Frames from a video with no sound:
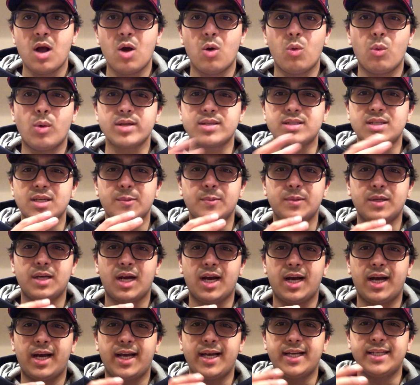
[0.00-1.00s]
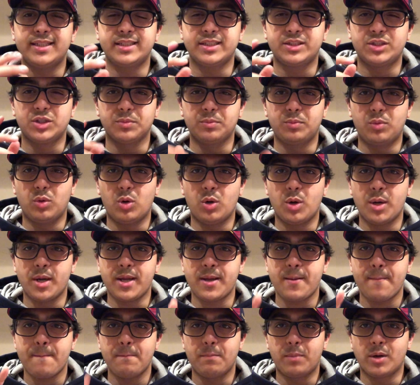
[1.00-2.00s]
What's up, guys? It's your boy,
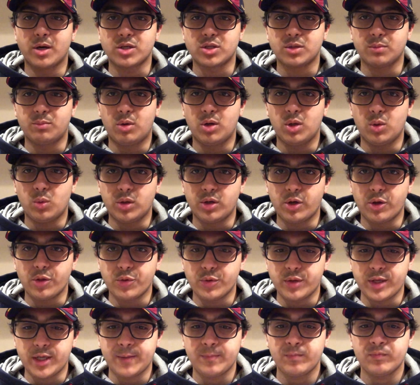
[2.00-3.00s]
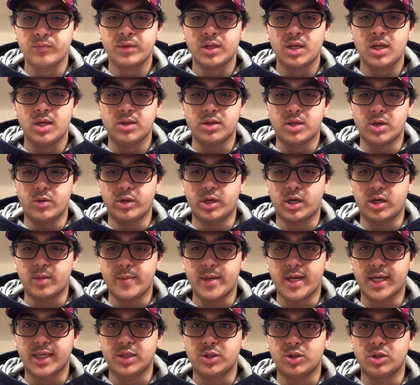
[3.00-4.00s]
Barca Boy 103. Today we're going to be
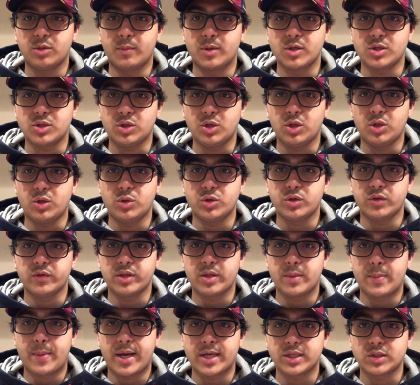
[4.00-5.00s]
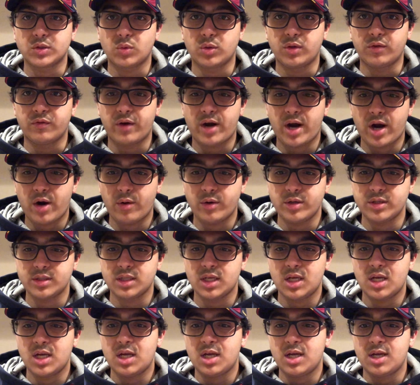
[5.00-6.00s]
reacting to the Barcelona news over the past 24 hours.
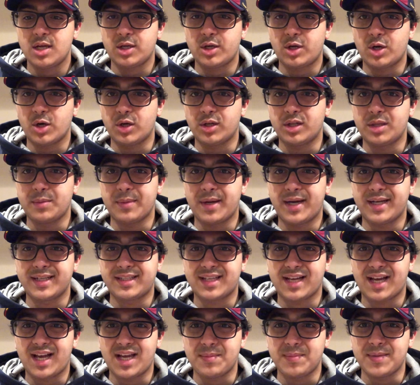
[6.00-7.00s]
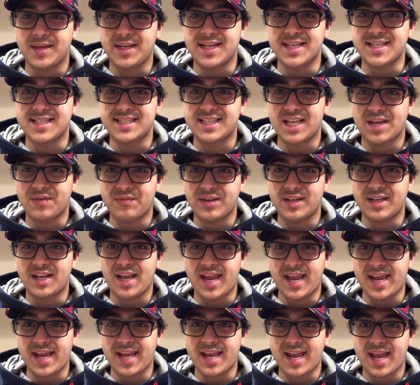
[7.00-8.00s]
Currently, my time, it is 7
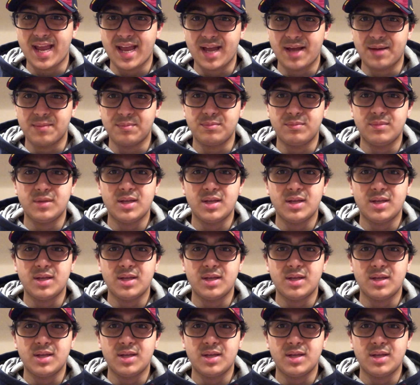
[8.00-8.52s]
a.m.